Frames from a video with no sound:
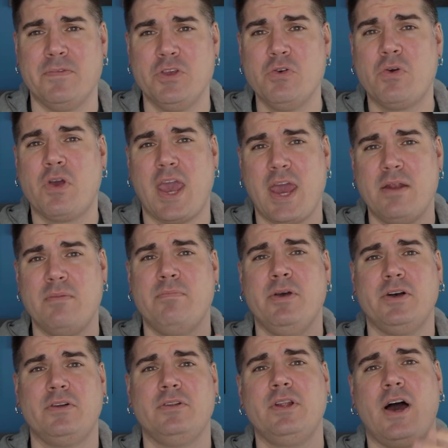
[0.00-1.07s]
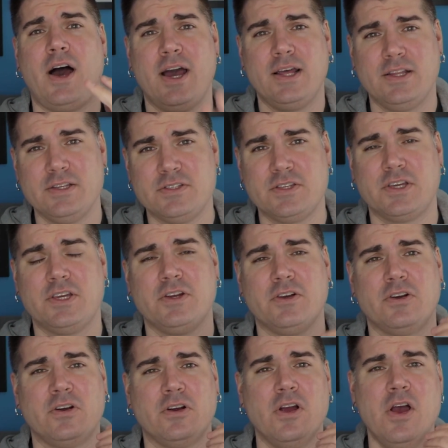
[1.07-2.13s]
You can build highly
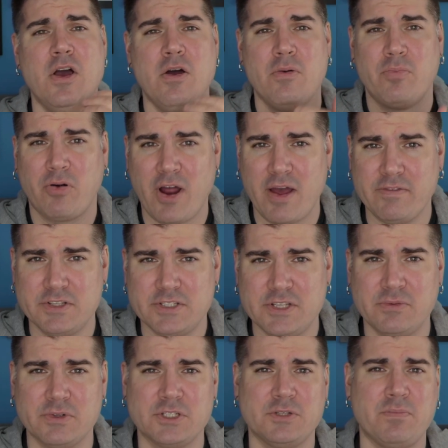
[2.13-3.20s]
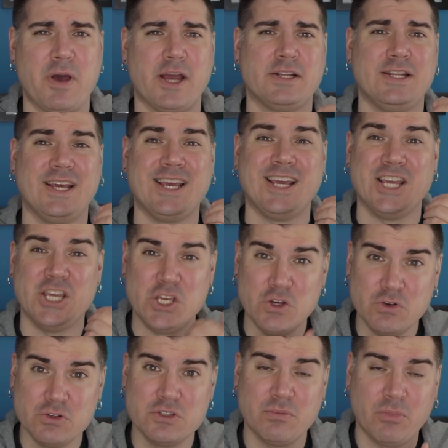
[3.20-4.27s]
secure, privacy respecting,
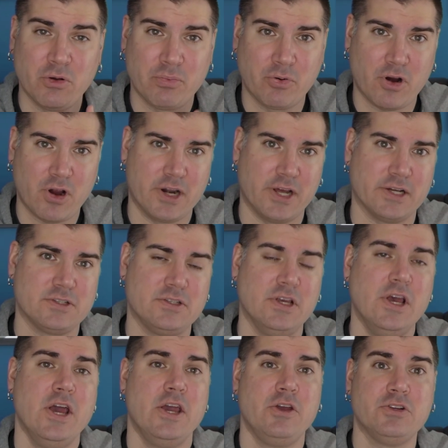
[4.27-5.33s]
usable products.